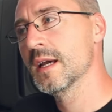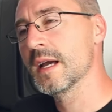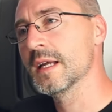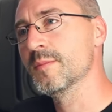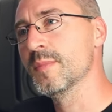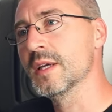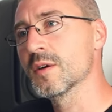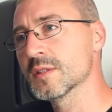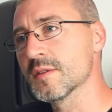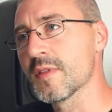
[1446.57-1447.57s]
and
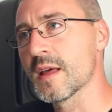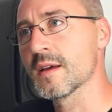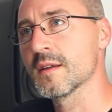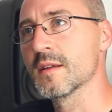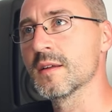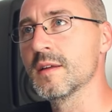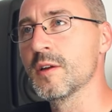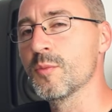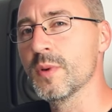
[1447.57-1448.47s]
because of that, you know,